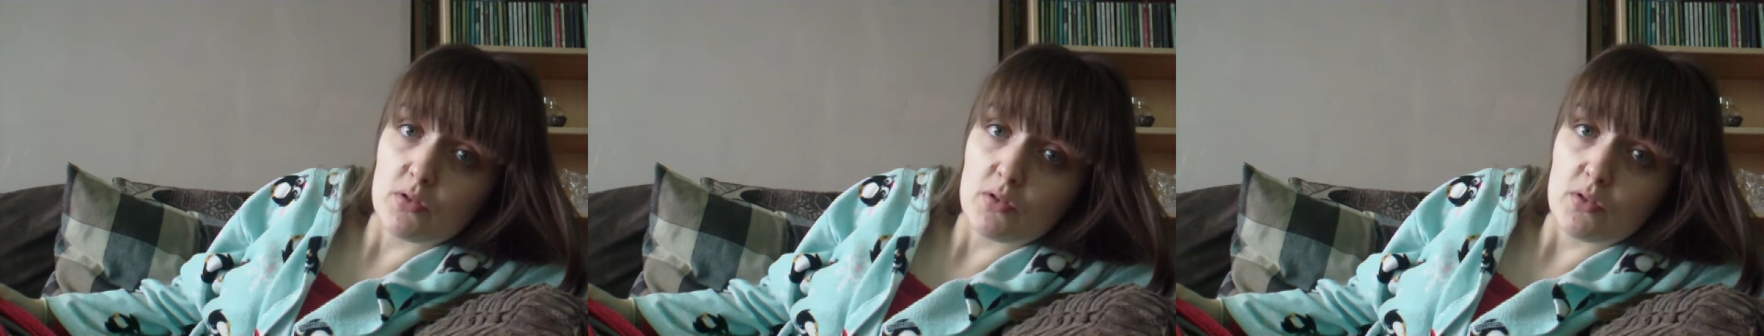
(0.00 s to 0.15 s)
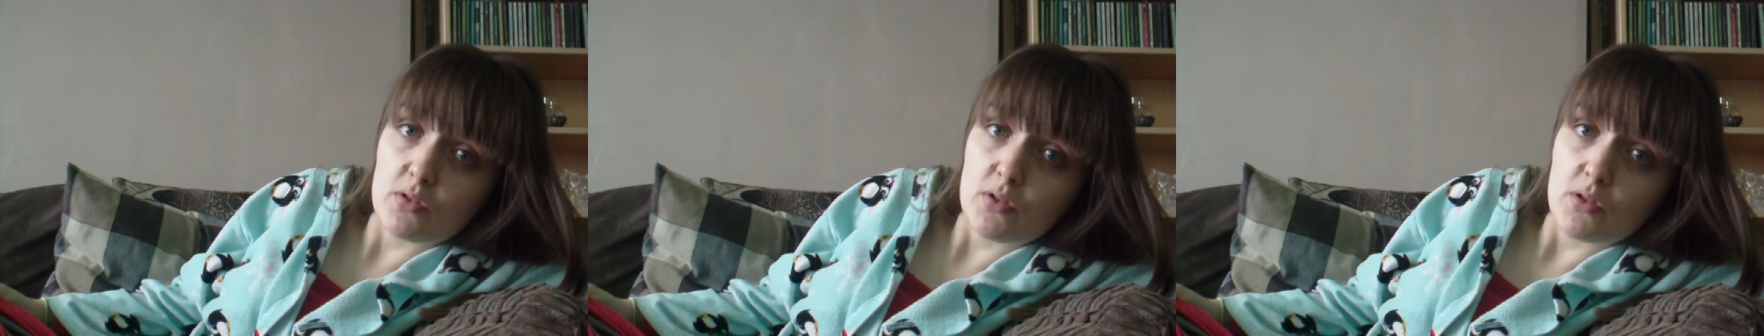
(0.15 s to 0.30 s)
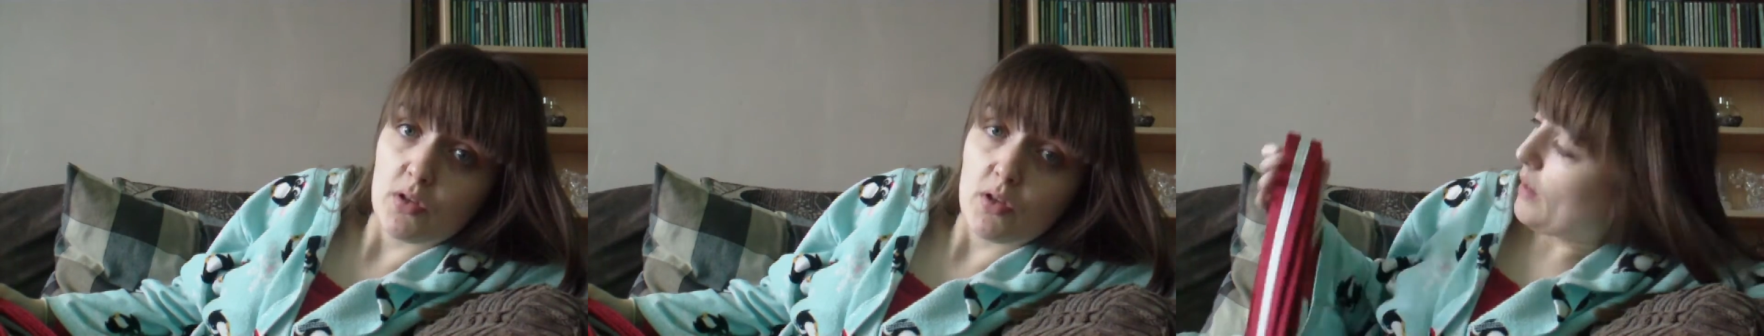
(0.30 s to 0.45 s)

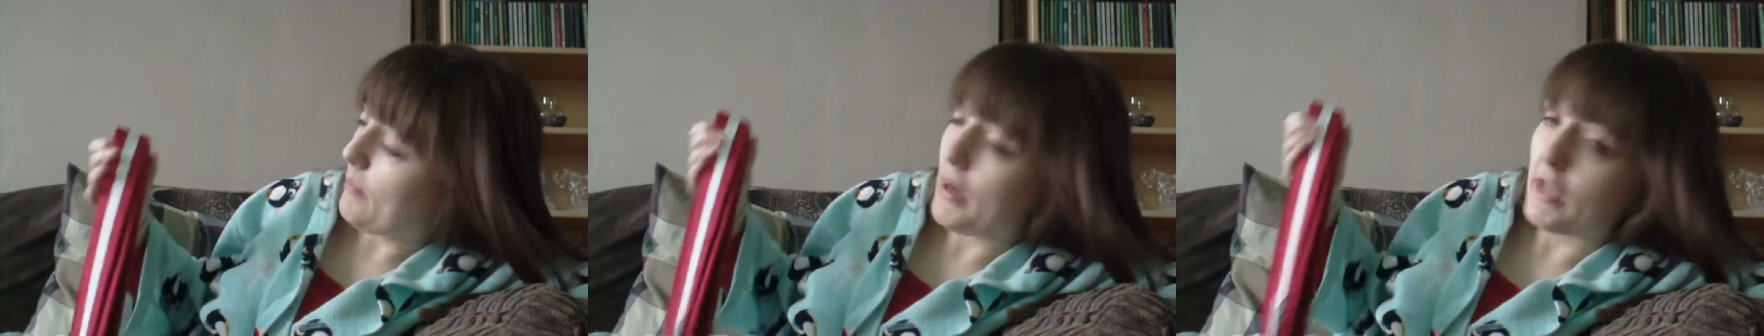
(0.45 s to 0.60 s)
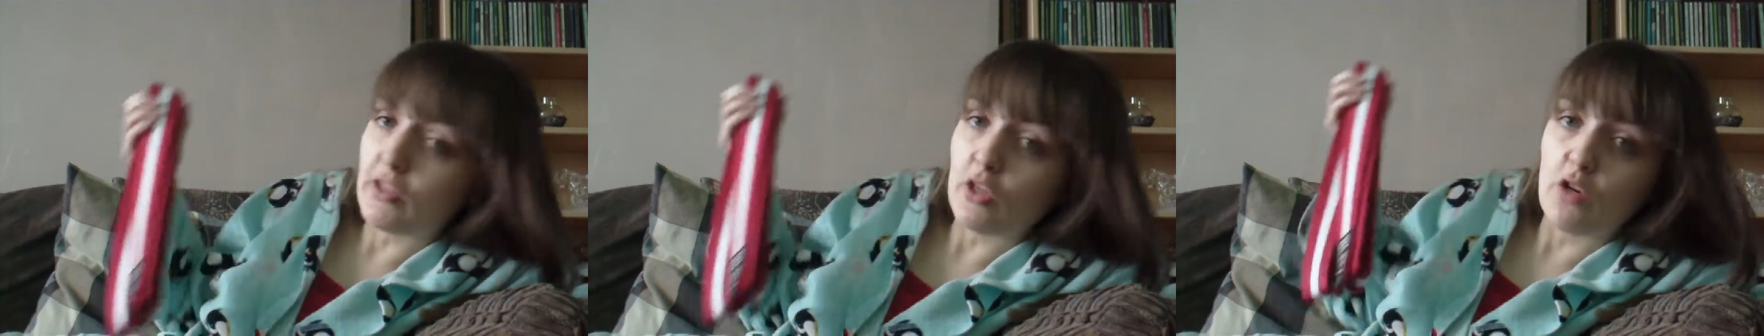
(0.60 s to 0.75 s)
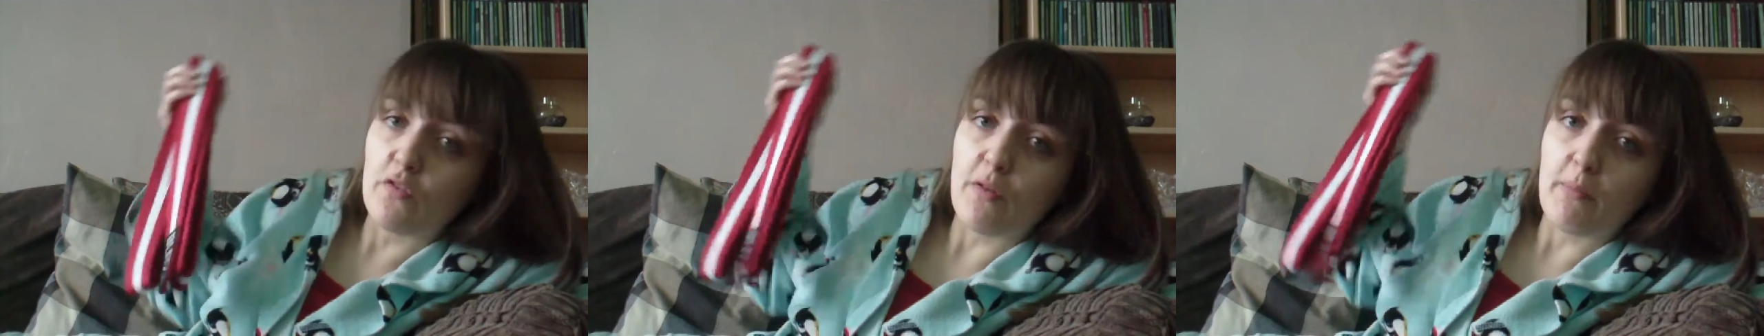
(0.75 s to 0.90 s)
I mean,
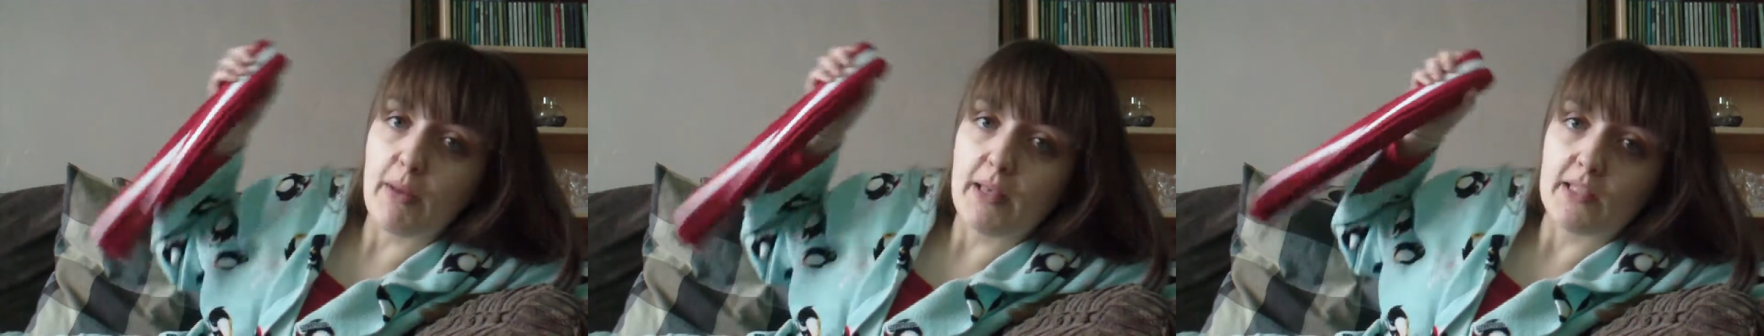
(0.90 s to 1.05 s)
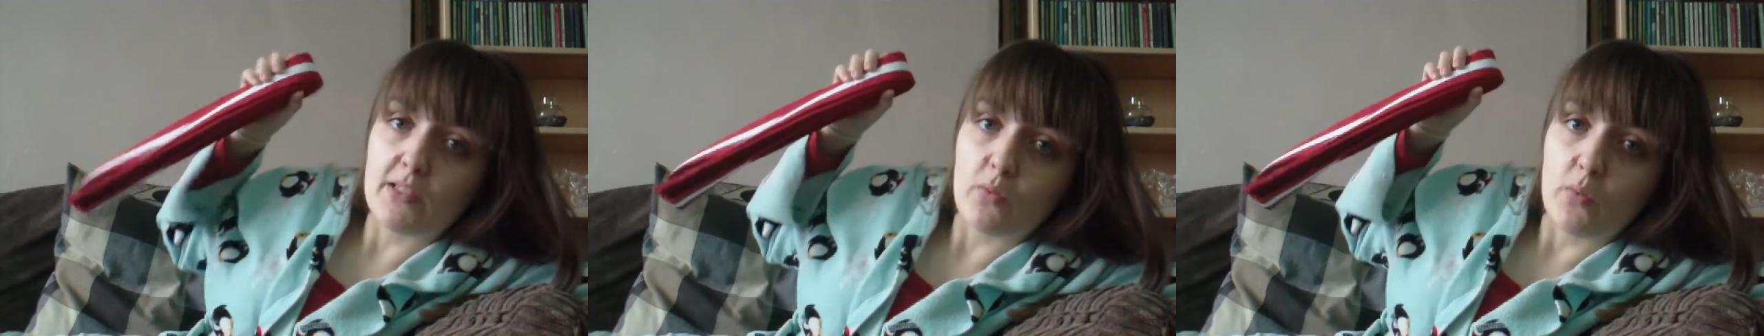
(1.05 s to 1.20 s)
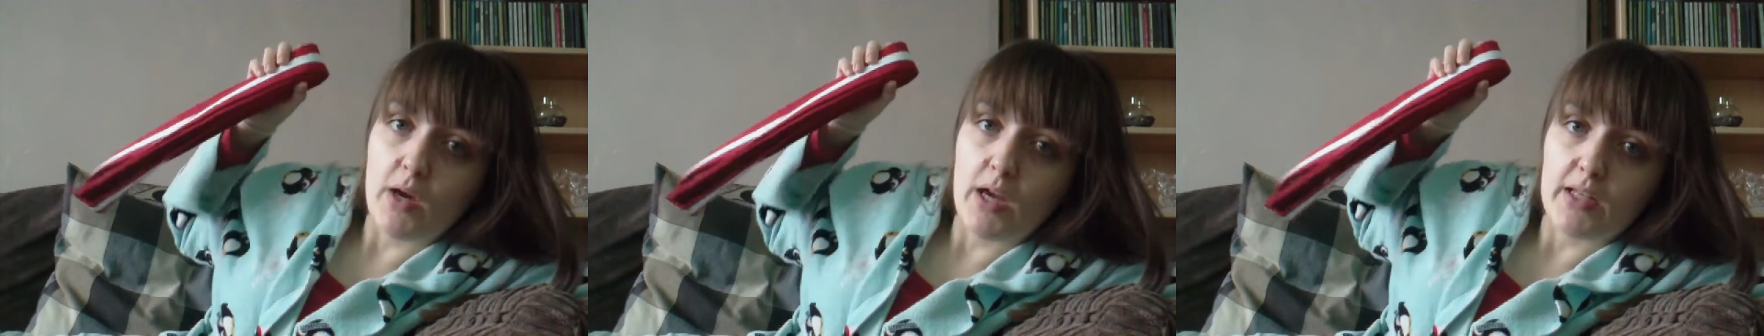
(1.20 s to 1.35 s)
I don't know if I
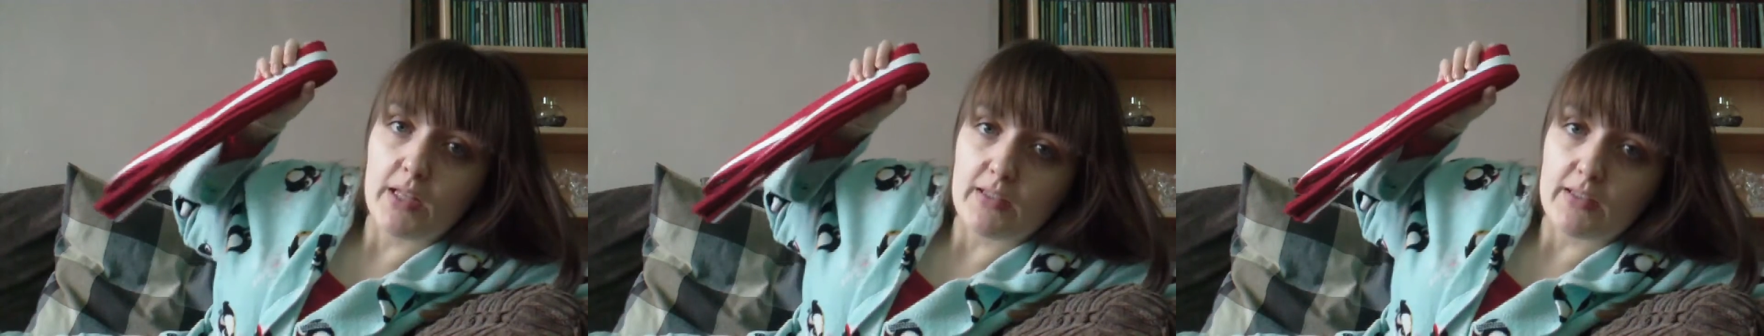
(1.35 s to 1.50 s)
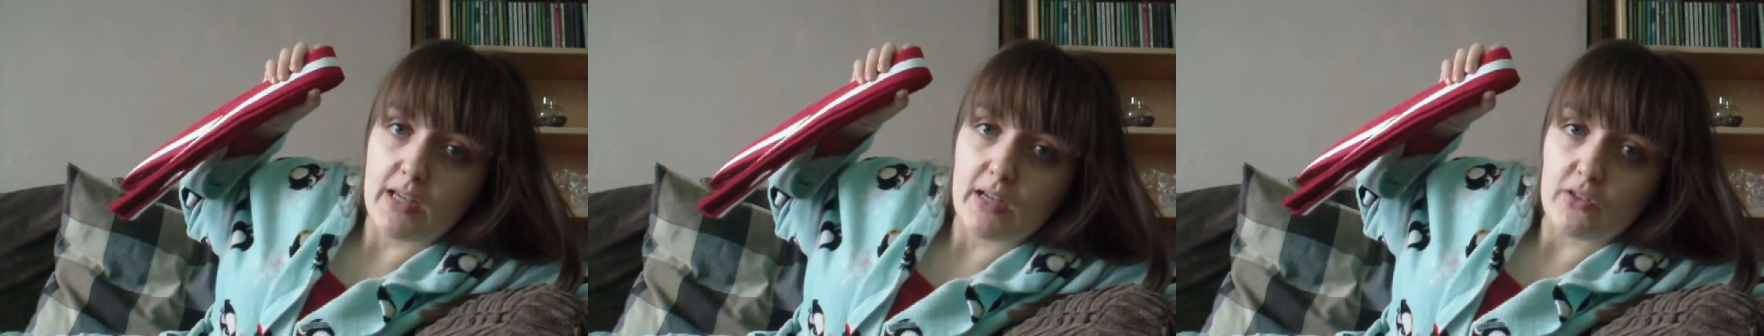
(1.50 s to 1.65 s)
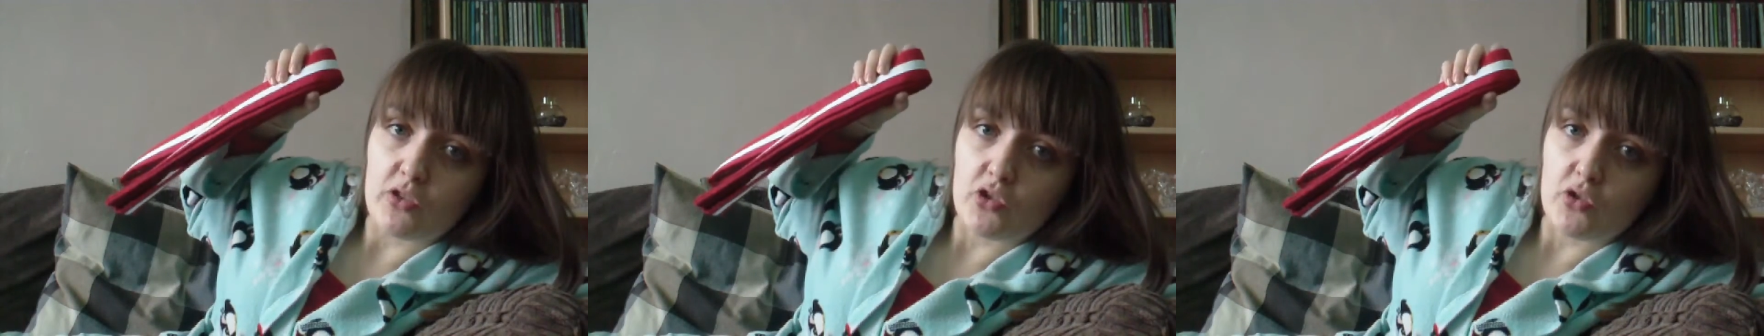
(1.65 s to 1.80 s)
meant to wear this
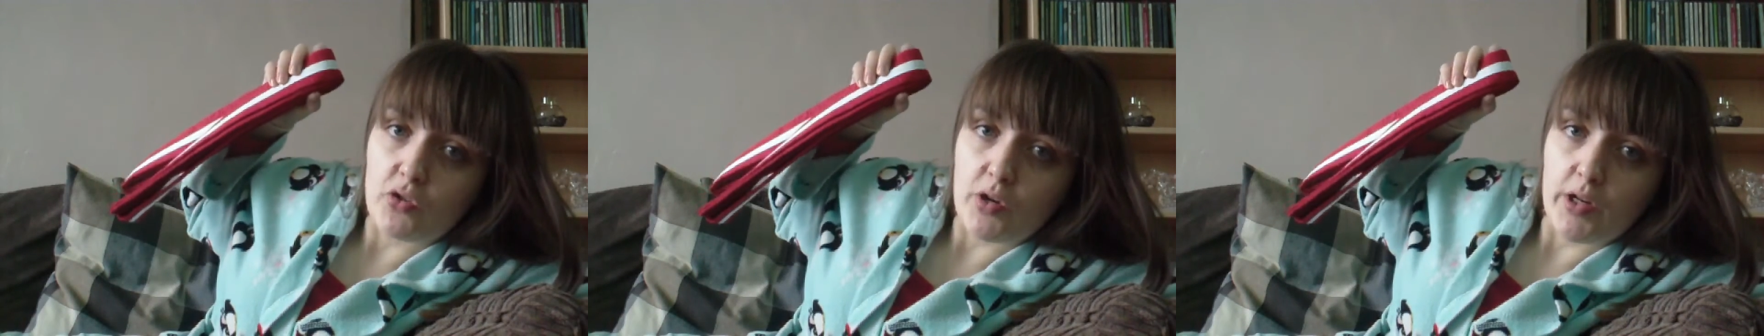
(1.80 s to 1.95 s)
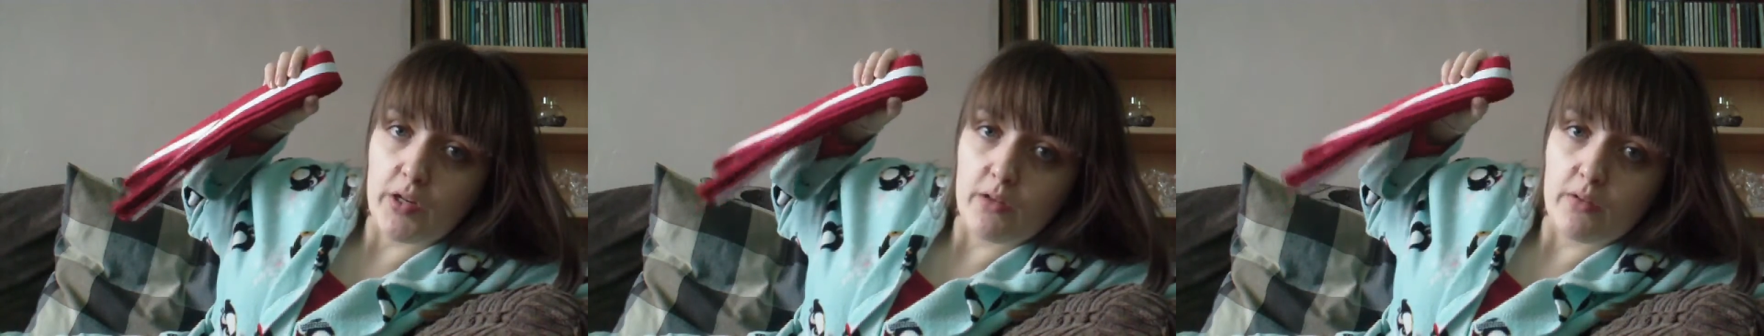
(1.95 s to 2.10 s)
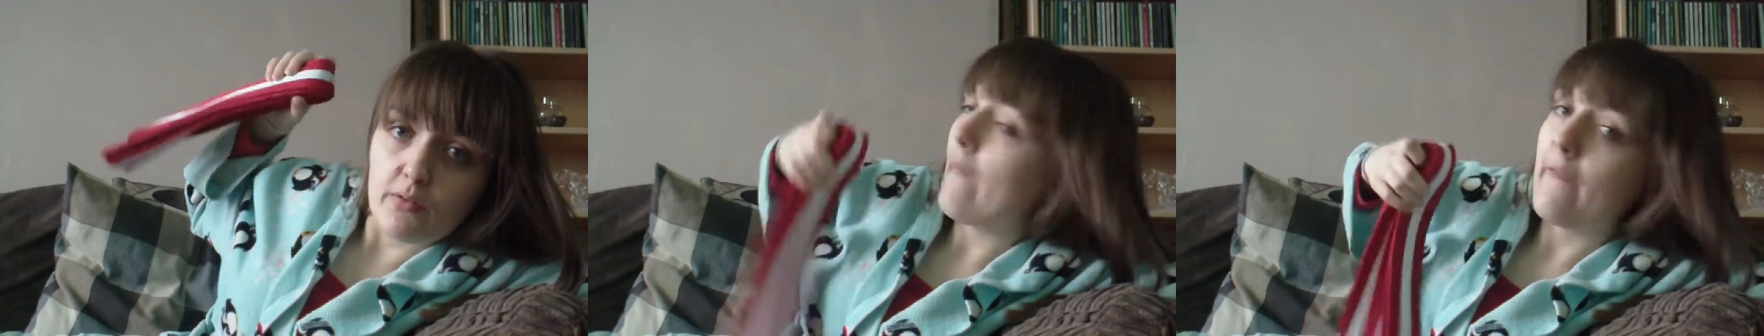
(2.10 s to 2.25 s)
down the
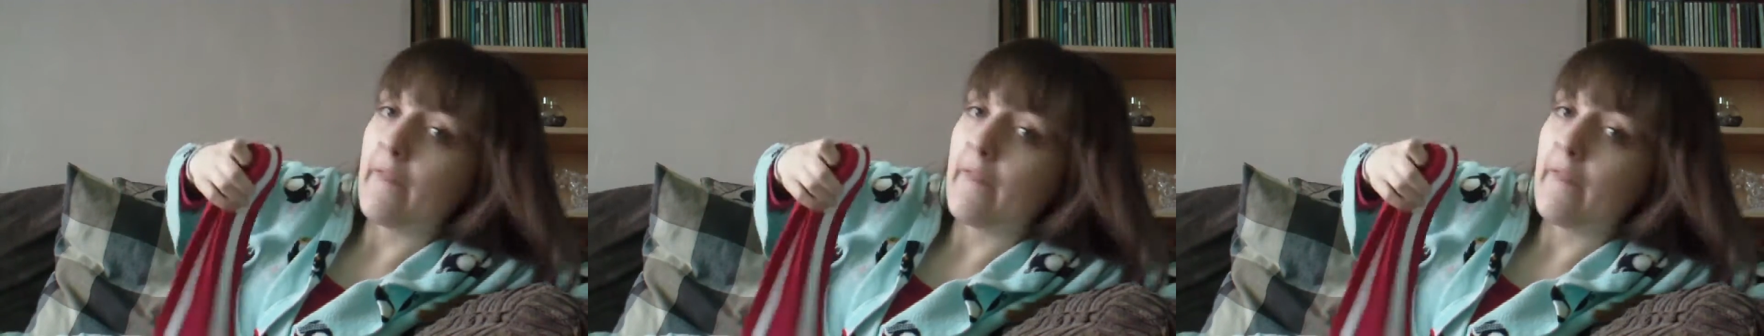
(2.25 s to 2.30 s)
street.